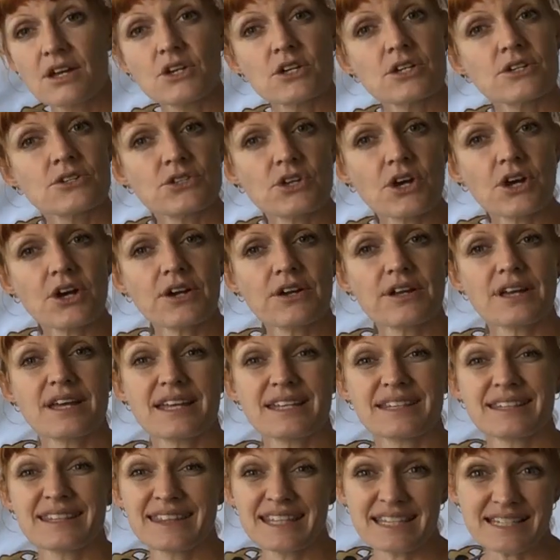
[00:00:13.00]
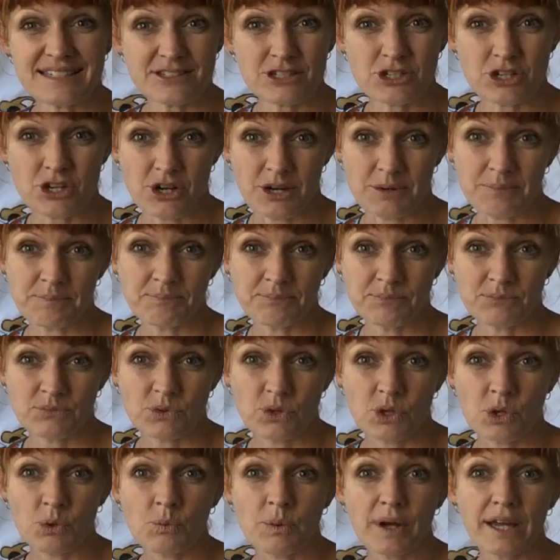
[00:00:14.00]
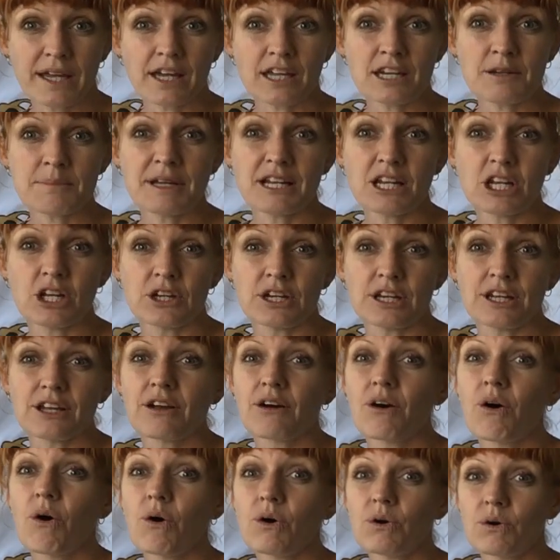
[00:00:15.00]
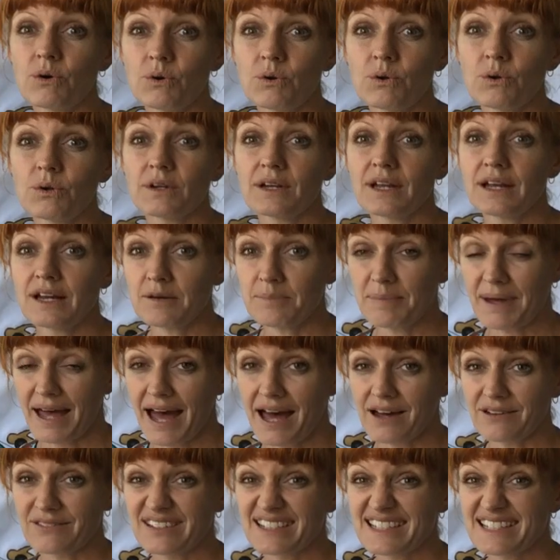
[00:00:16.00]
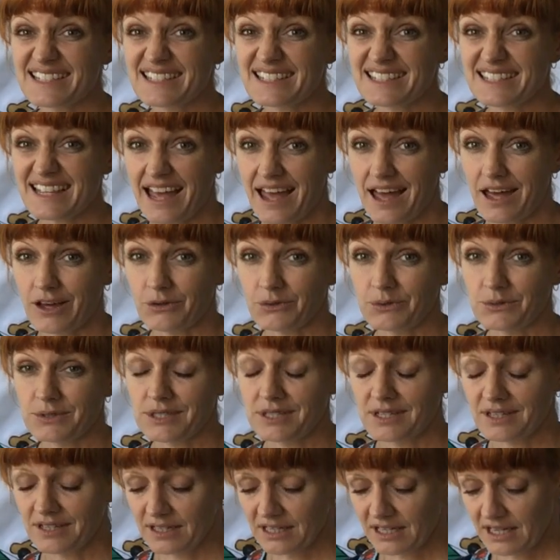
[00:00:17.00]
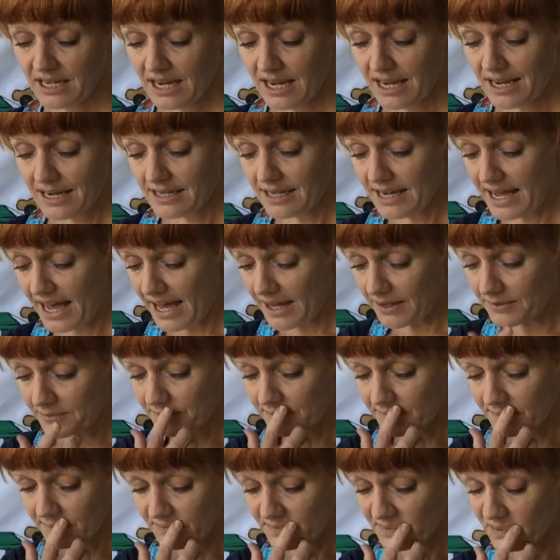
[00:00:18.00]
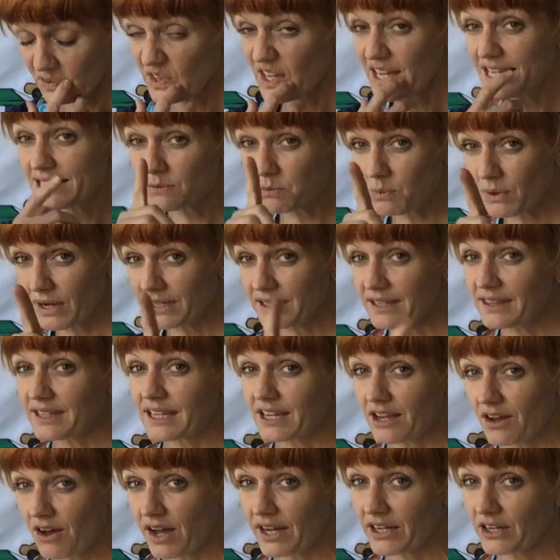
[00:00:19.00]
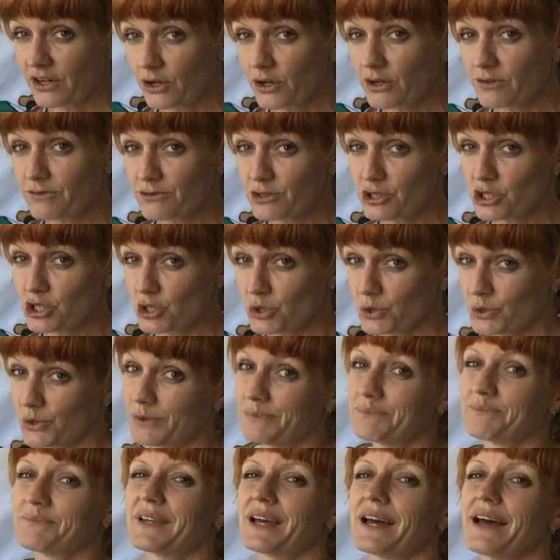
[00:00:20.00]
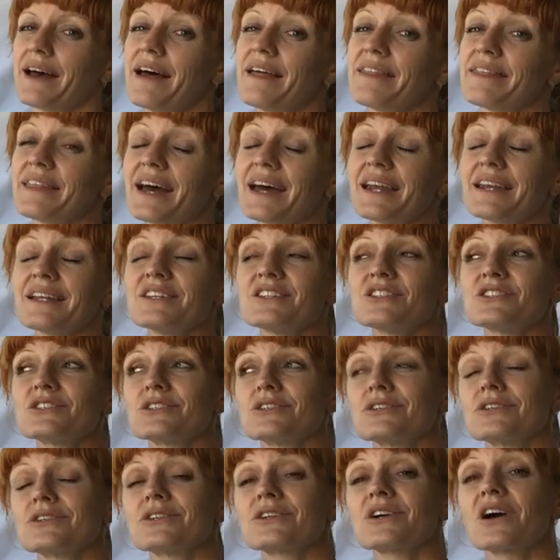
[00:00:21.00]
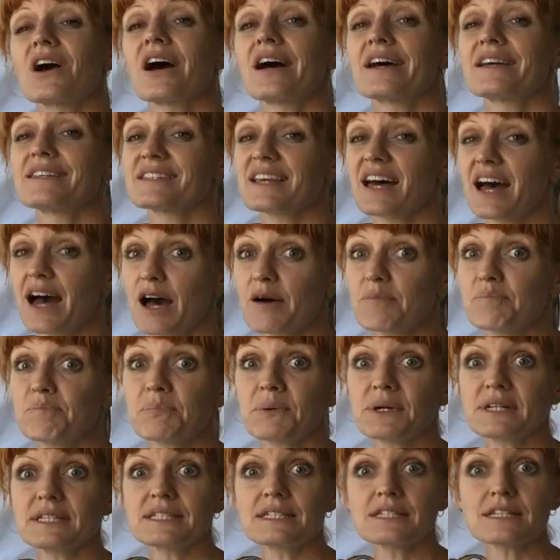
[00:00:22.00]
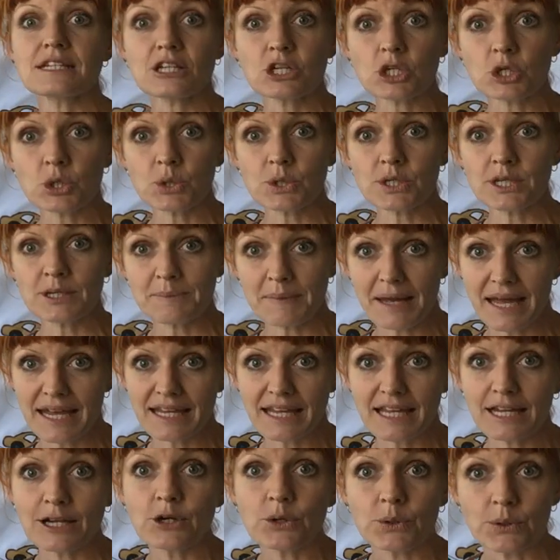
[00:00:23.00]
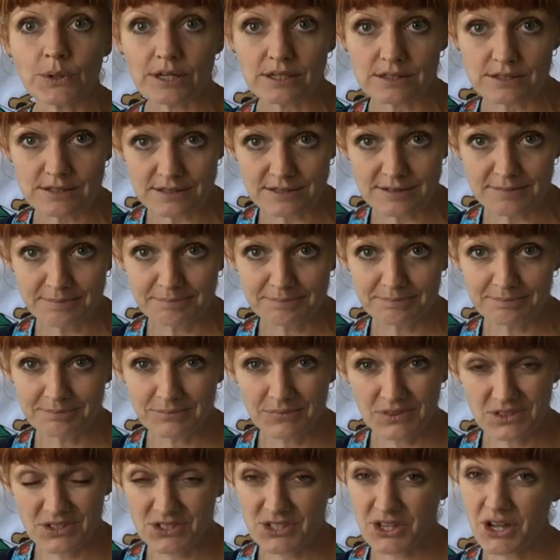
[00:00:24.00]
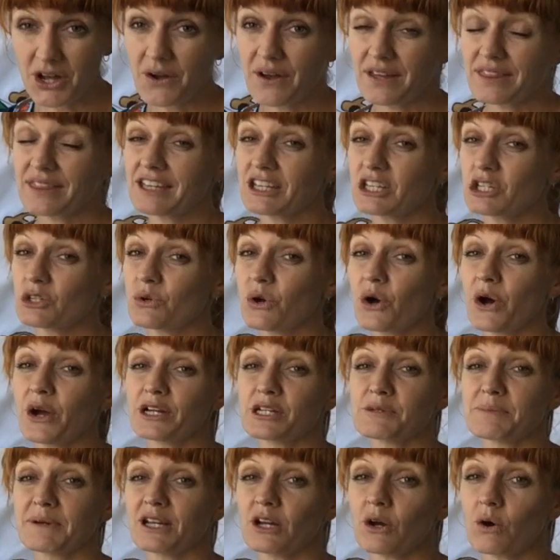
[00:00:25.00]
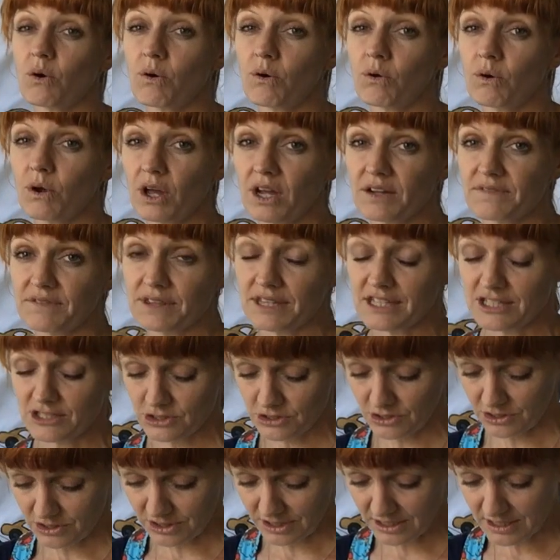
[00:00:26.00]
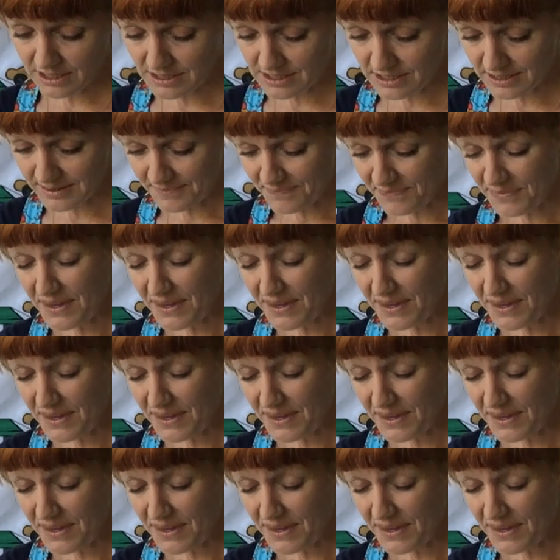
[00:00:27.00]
So this term, we're going to be learning all about sound. Now, there's one thing I know for sure, and that is you guys are pretty good at making noise. So I think you're going to be all over this unit.